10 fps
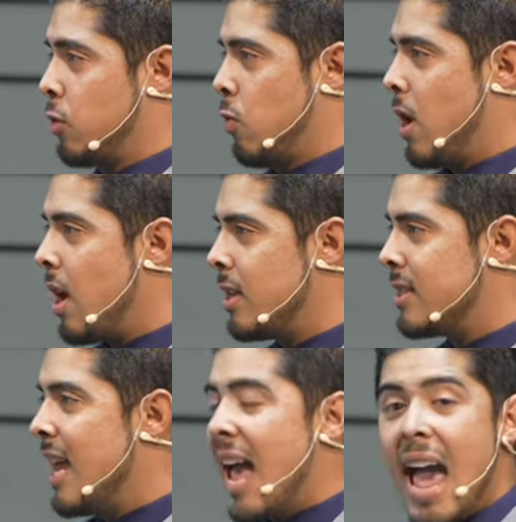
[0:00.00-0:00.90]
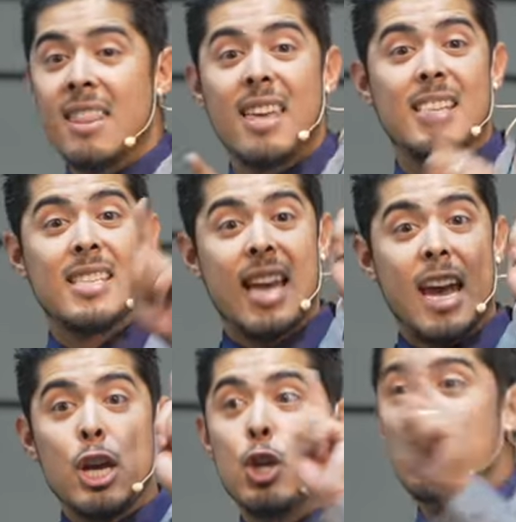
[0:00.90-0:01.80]
was. And they
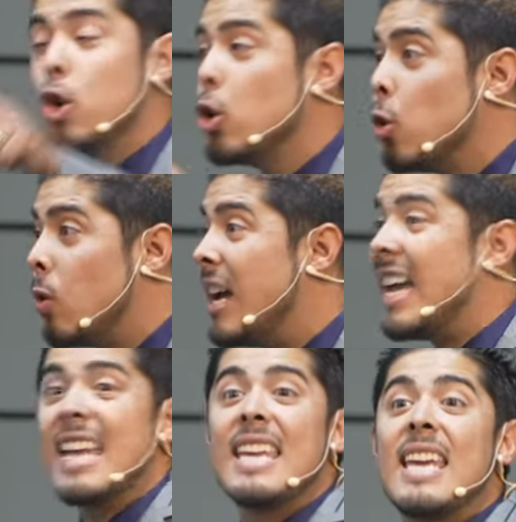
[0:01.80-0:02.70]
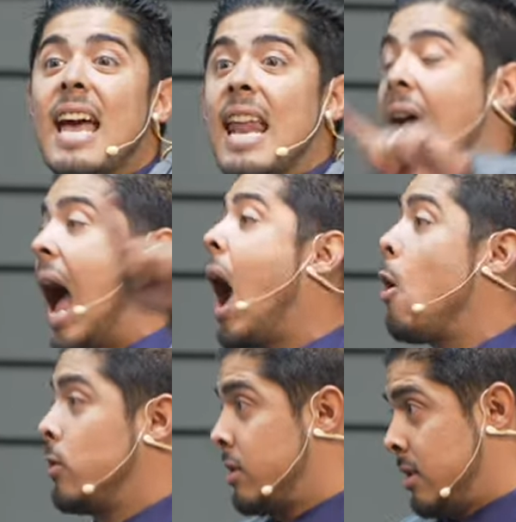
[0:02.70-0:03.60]
say, You get out.
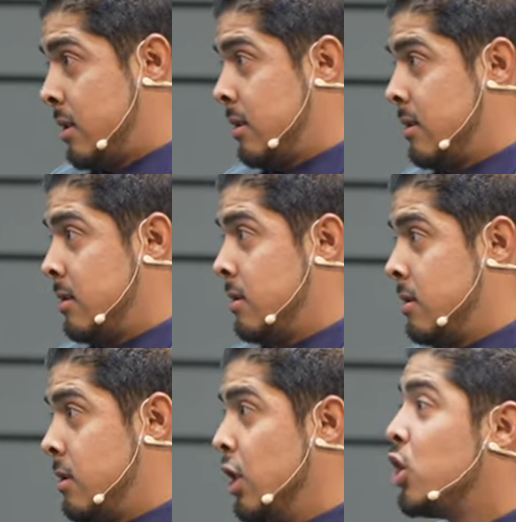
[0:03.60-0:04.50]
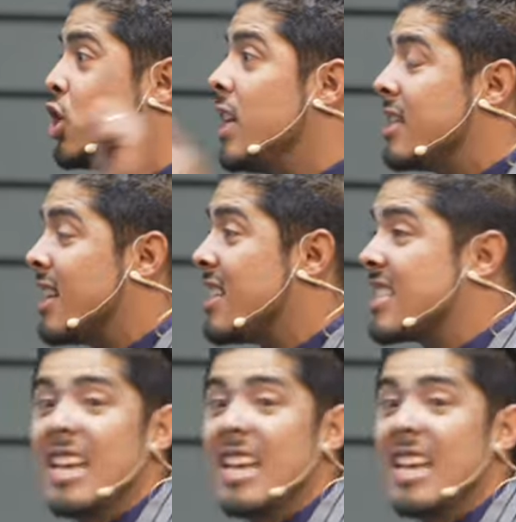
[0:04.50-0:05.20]
Jesus,